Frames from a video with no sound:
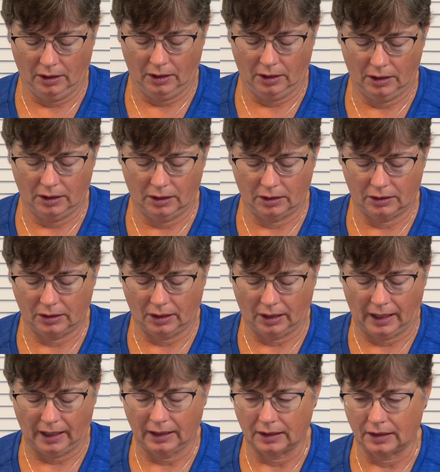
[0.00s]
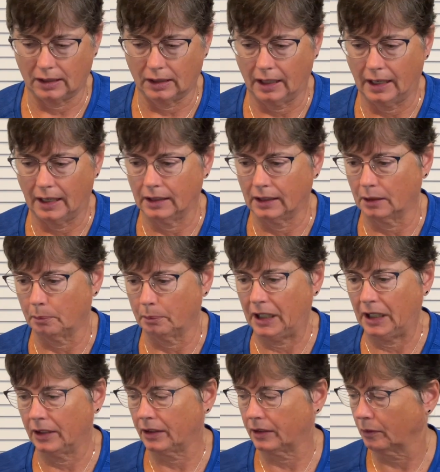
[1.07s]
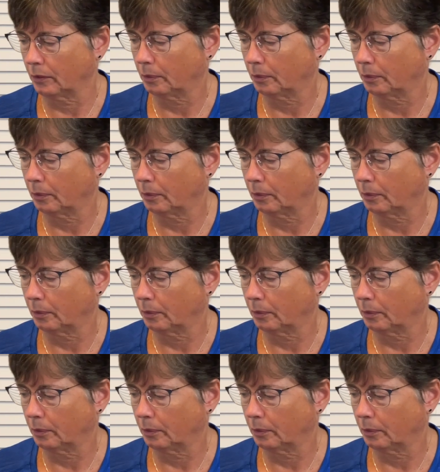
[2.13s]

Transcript: is I can slide in a piece of